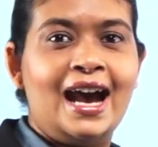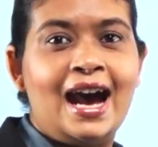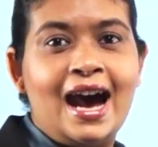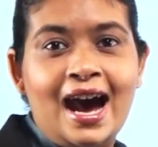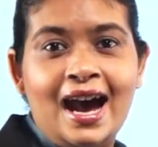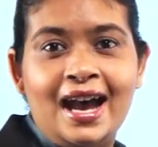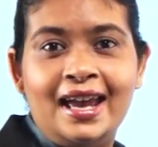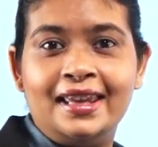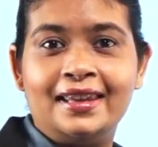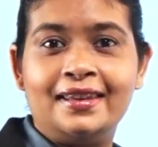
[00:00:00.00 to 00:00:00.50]

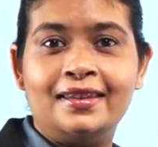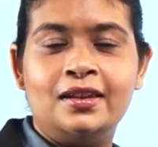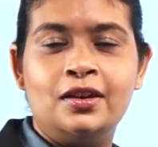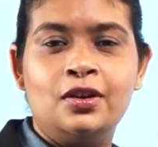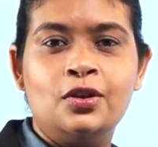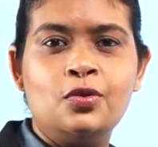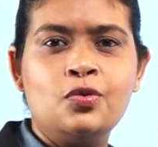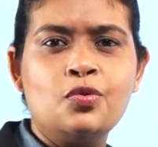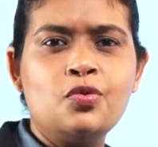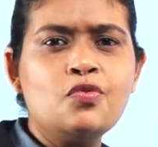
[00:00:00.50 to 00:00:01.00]
Hi.
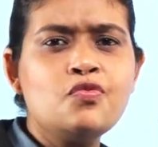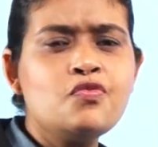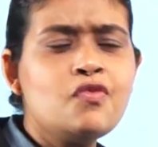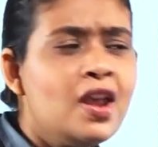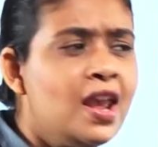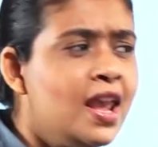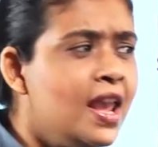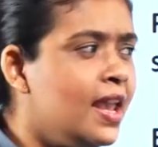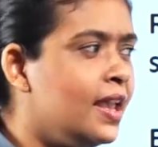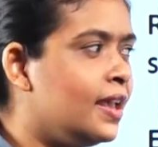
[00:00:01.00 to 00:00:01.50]

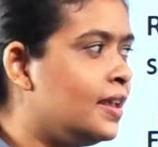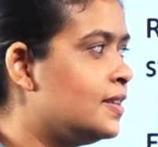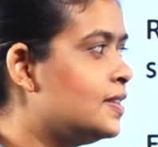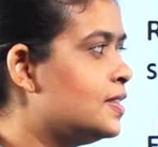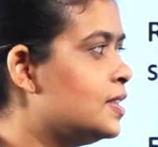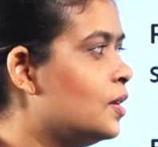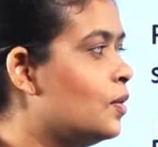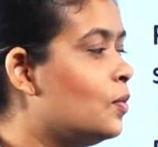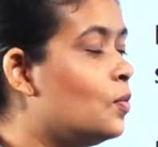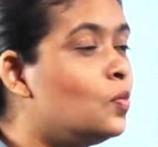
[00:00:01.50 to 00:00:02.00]
Hooray.
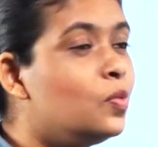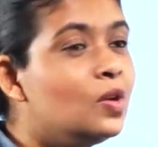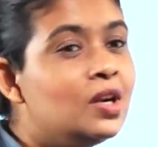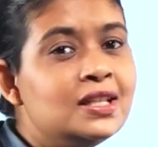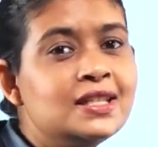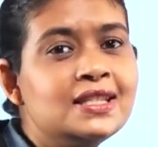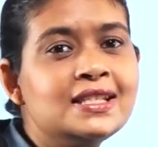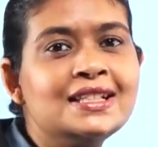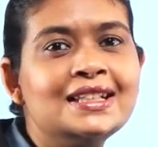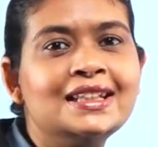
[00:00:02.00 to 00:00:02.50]
So,
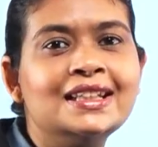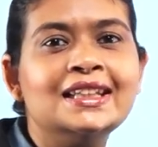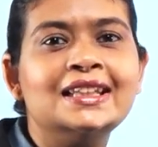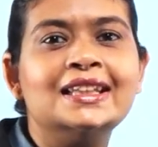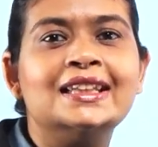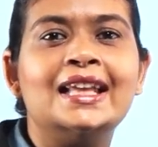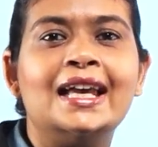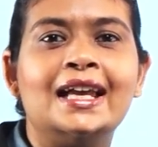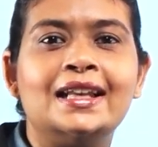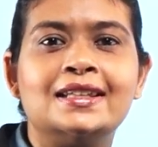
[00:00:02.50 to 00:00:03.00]
words like
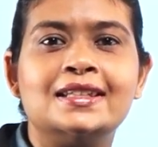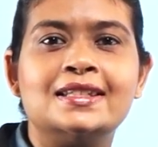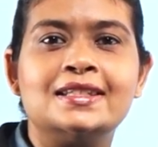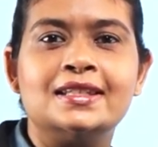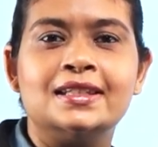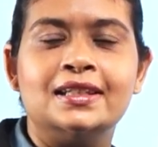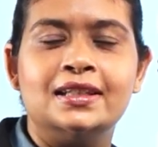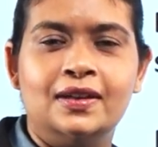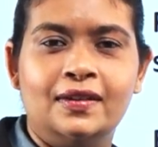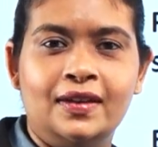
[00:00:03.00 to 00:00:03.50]
that.
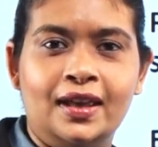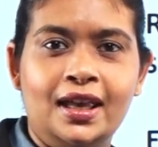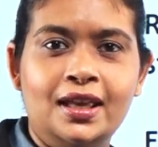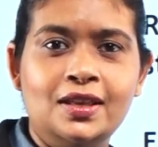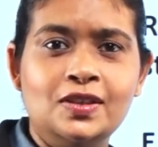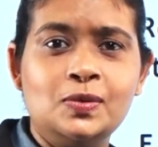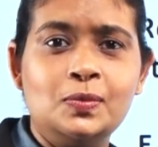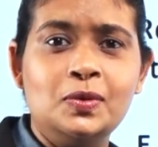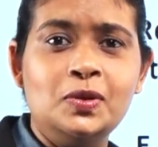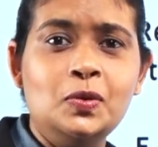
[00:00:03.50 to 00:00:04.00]
Okay.
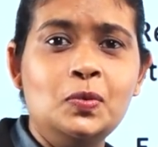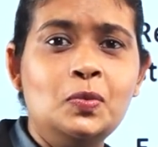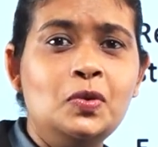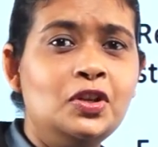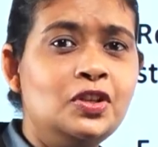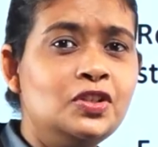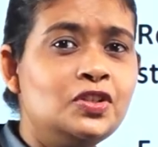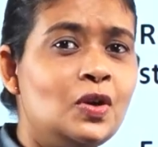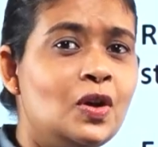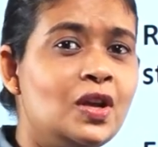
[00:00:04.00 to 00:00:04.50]
So, when you
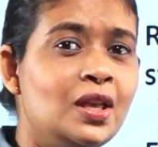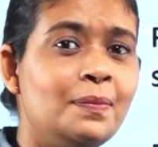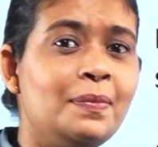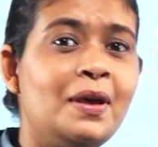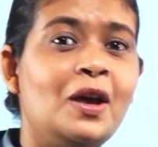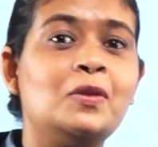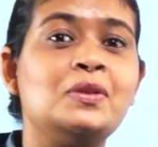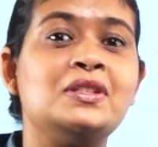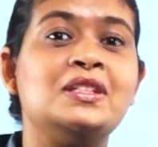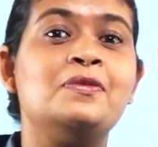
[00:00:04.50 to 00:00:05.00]
want to talk
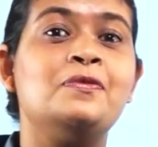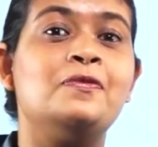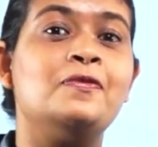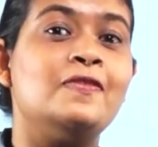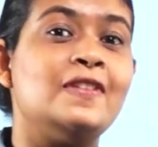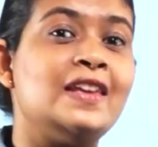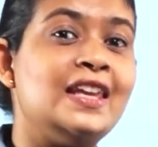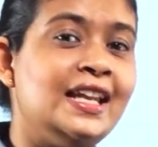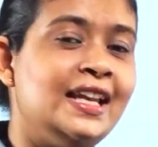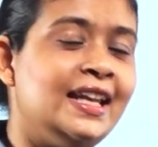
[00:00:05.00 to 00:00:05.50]
about a
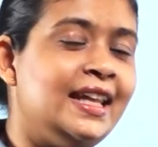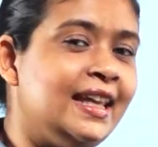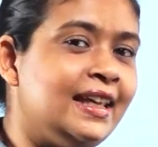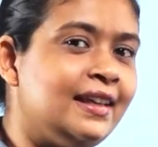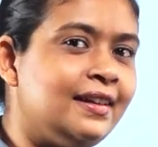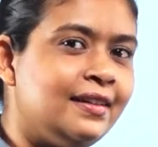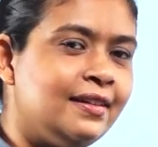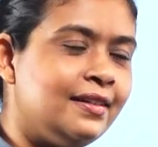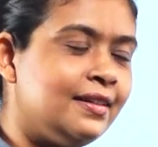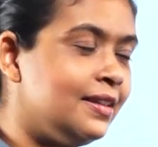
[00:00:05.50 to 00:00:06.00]

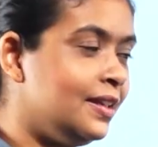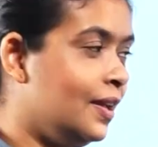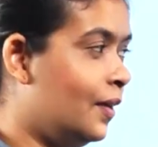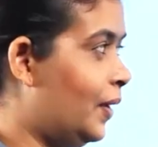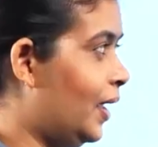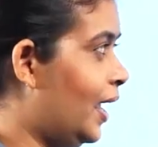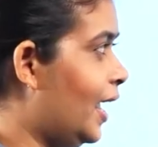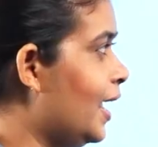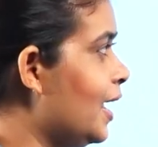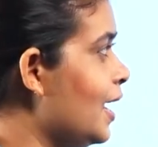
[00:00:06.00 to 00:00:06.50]
feeling,
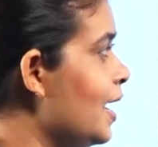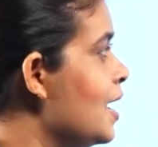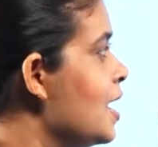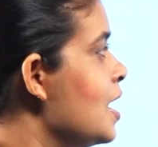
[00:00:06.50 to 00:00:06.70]
okay,